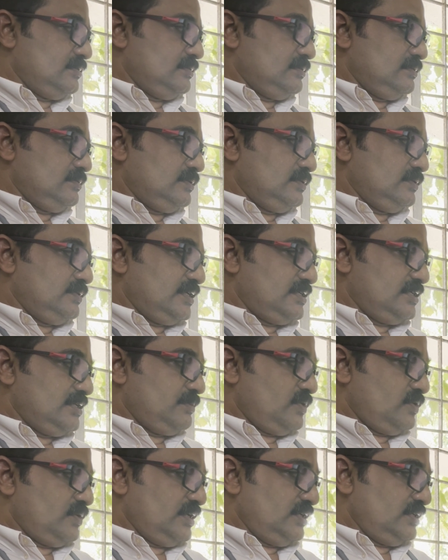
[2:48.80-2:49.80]
So that's
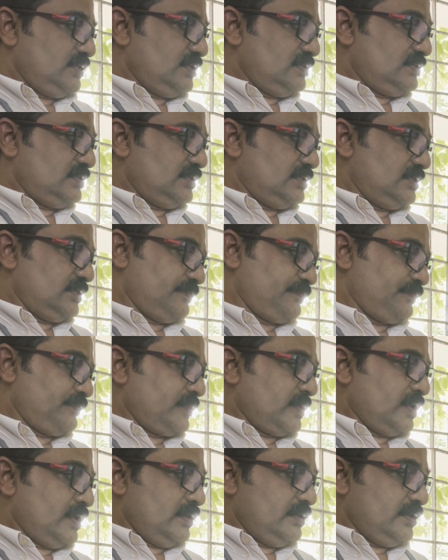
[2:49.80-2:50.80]
about intensity.
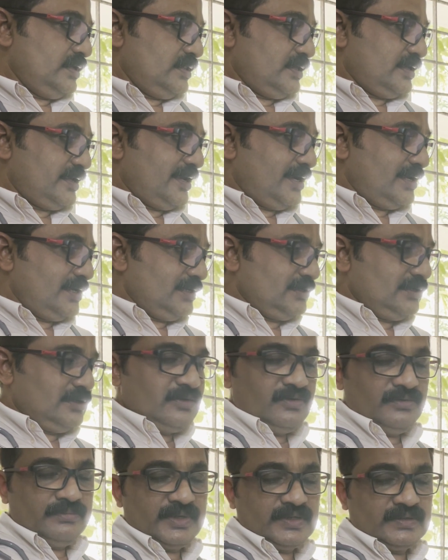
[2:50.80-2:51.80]
Then the character
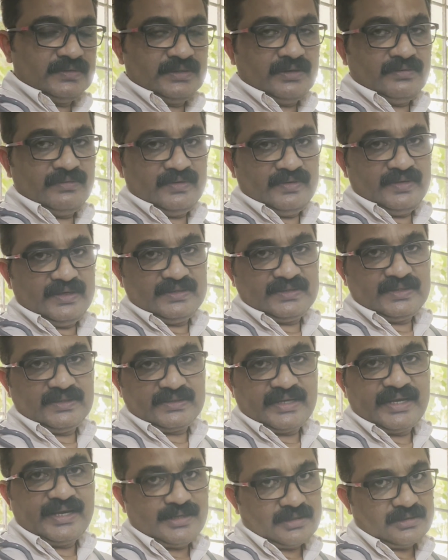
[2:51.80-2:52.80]
of breath sound, we discuss
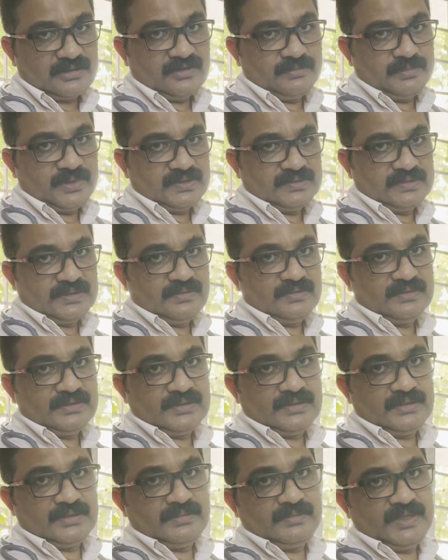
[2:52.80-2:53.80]
character of breath sounds
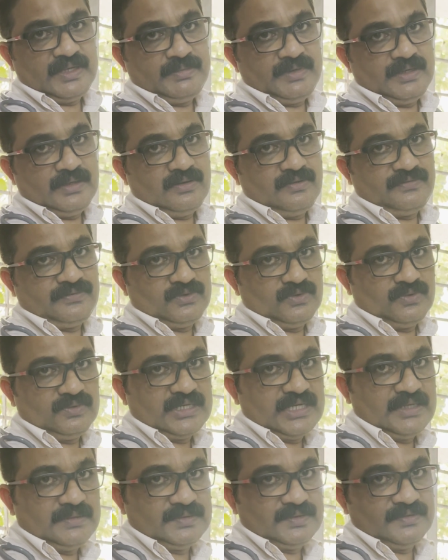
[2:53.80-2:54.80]
may be of two
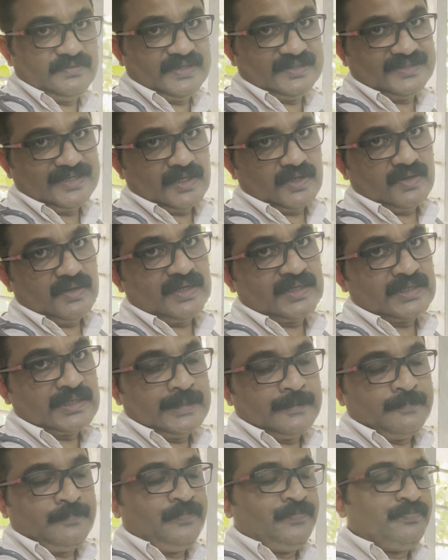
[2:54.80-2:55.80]
types: vesicular
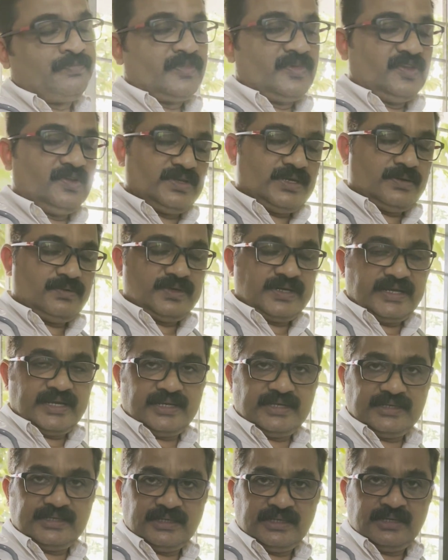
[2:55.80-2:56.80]
sound
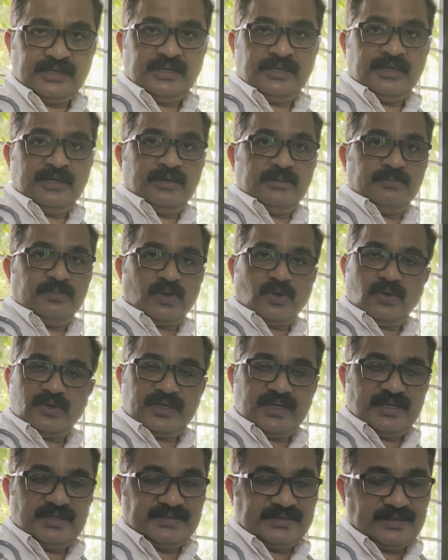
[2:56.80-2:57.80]
and
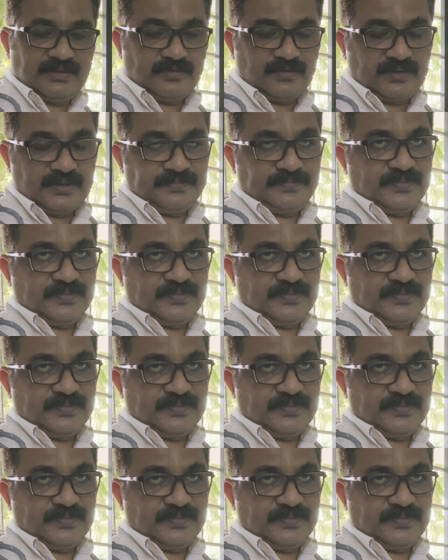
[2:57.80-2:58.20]
bronchial sound.